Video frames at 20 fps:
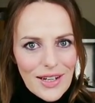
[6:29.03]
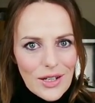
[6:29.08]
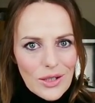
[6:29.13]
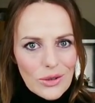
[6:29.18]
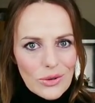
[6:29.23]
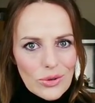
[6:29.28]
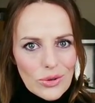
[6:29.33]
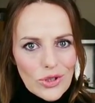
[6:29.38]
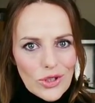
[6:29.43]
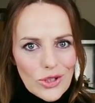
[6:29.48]

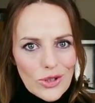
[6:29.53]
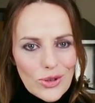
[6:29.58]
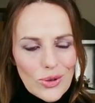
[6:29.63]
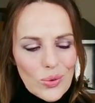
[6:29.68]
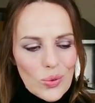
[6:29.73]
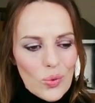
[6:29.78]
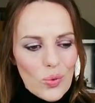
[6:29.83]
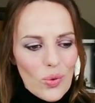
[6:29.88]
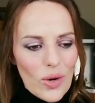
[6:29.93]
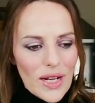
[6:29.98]
you
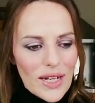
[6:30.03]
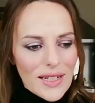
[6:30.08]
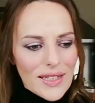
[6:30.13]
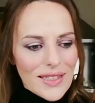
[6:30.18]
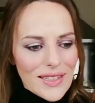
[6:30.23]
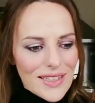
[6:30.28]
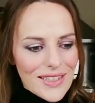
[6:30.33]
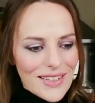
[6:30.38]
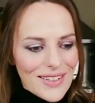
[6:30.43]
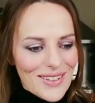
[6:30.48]
just
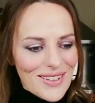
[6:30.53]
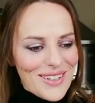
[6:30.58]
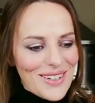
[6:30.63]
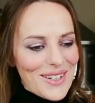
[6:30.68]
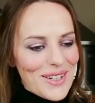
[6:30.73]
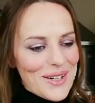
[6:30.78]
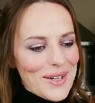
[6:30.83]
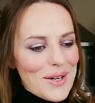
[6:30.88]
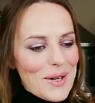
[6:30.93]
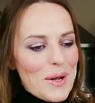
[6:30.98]
wait.
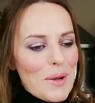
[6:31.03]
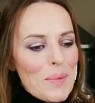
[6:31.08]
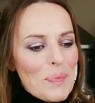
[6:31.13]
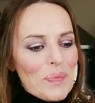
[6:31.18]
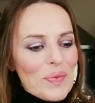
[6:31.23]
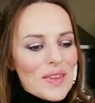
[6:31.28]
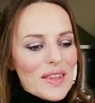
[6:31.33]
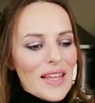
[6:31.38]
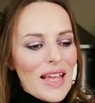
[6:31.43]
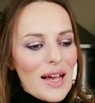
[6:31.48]

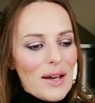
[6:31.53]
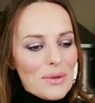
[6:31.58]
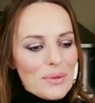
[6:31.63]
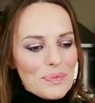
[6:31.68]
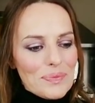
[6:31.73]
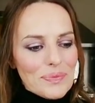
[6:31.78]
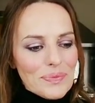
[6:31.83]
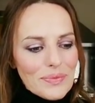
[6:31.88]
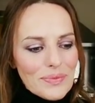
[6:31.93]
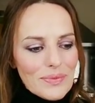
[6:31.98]
Now,
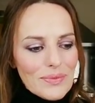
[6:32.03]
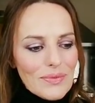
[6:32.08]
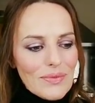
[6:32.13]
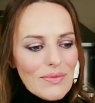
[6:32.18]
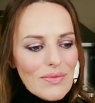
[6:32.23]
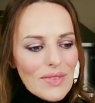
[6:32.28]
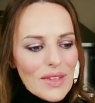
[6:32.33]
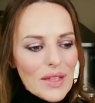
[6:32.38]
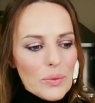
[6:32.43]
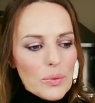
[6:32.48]

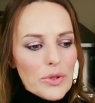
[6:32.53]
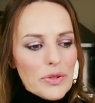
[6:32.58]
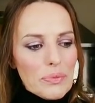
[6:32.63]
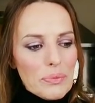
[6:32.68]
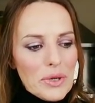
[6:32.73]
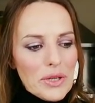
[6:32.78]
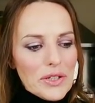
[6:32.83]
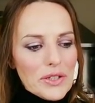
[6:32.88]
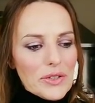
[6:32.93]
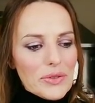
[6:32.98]
with
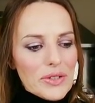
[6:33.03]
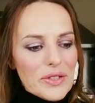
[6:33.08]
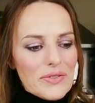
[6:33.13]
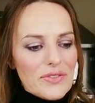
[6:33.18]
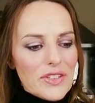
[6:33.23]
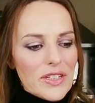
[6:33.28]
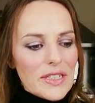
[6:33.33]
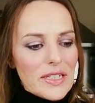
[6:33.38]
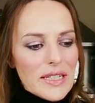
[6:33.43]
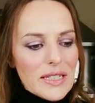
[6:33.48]
Mercury,
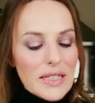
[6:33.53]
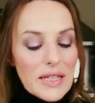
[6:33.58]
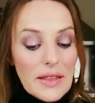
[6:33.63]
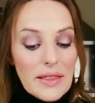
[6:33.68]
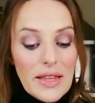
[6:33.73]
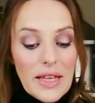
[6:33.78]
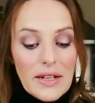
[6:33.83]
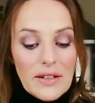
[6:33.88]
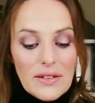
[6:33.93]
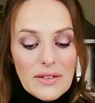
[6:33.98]
Venus, and
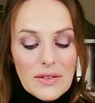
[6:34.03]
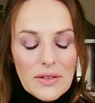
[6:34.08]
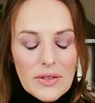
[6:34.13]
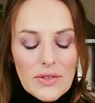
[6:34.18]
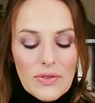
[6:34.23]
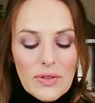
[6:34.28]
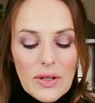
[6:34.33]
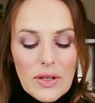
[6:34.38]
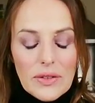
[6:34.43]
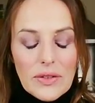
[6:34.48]
then
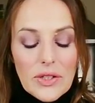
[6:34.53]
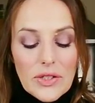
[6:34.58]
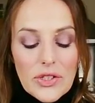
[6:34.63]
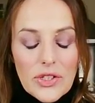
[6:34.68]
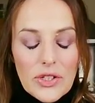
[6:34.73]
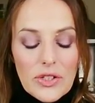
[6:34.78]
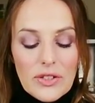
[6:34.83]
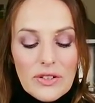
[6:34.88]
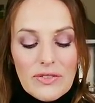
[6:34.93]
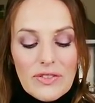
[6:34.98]
the
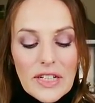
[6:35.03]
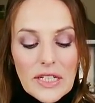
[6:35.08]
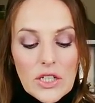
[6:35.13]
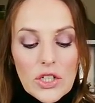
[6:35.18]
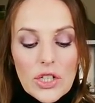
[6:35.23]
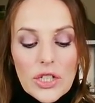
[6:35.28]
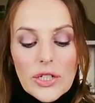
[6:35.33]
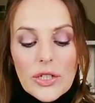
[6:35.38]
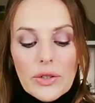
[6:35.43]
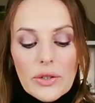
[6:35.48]
Sun
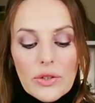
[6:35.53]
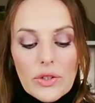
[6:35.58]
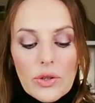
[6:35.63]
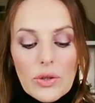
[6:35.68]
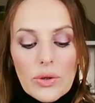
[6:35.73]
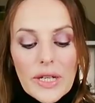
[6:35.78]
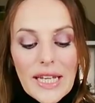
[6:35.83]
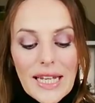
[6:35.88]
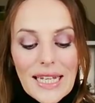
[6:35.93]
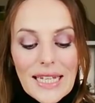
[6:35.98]
eventually
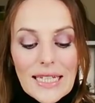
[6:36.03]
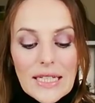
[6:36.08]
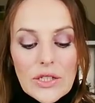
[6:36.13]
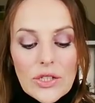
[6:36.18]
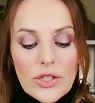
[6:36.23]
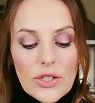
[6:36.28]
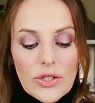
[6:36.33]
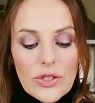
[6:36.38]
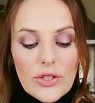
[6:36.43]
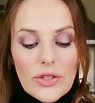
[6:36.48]
going
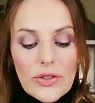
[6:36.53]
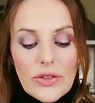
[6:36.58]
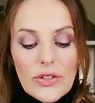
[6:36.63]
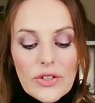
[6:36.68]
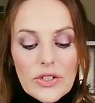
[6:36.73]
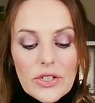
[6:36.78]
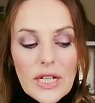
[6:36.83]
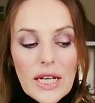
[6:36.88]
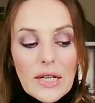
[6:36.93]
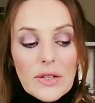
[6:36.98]
into your
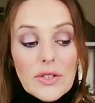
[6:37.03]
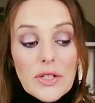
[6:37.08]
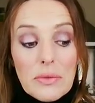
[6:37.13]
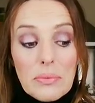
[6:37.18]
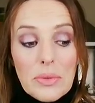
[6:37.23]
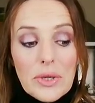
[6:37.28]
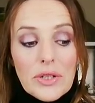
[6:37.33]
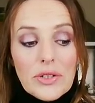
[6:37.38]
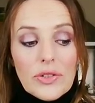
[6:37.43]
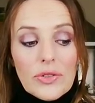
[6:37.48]
3rd house, and
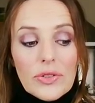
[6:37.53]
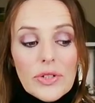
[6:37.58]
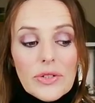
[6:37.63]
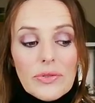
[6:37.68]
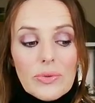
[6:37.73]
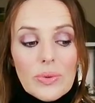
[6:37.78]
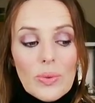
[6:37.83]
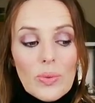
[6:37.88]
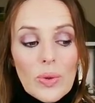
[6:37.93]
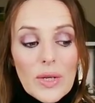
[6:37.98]
Mercury
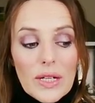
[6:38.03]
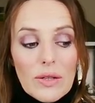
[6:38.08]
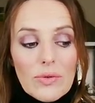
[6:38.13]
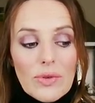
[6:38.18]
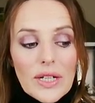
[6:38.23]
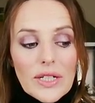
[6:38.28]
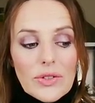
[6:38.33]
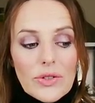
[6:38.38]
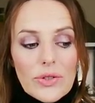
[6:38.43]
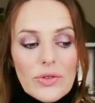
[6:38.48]
will
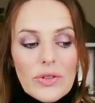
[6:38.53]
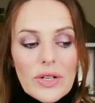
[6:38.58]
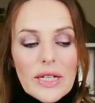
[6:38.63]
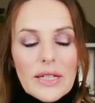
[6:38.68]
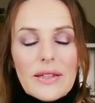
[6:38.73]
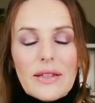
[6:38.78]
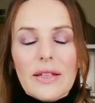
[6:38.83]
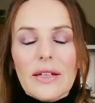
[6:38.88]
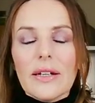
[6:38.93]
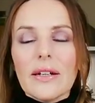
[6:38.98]

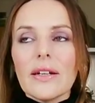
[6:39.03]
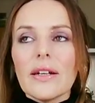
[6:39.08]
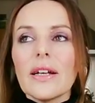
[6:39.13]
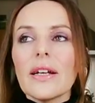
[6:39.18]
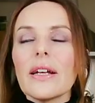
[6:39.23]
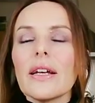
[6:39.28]
retrograde there,